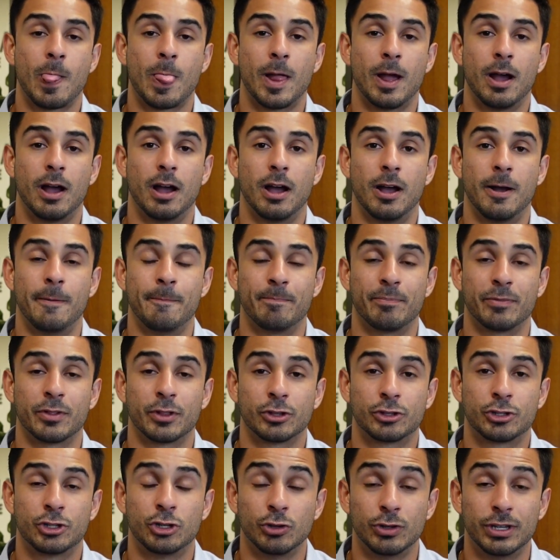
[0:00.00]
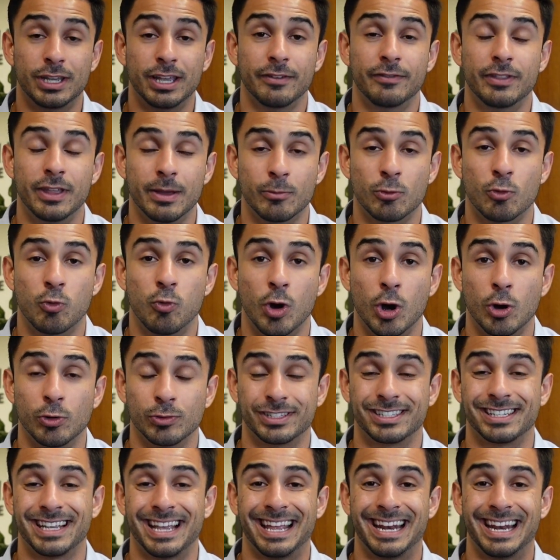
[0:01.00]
to give them quotes.